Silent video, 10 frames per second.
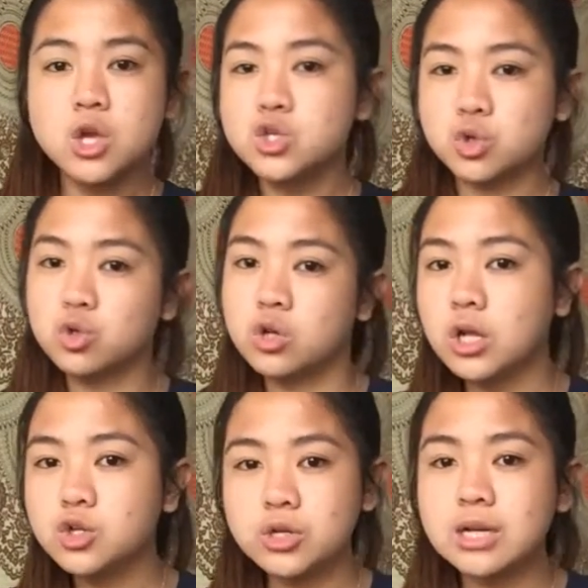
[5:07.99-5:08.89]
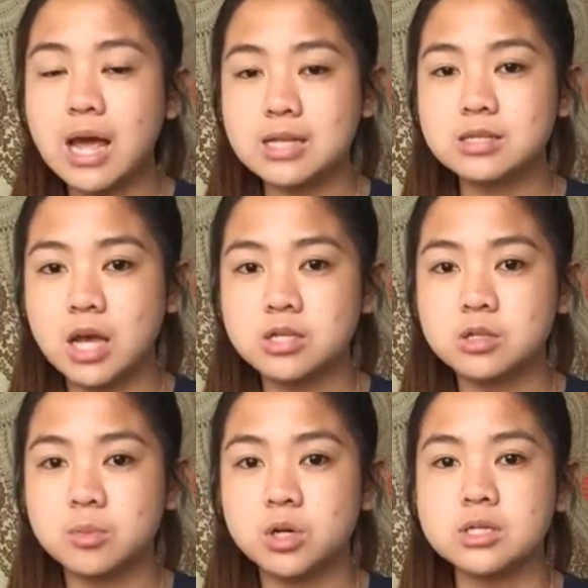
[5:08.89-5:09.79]
So do not treat us
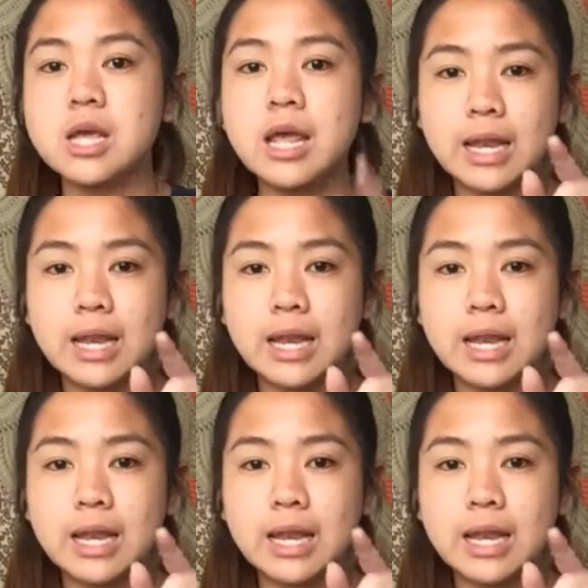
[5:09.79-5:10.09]
customers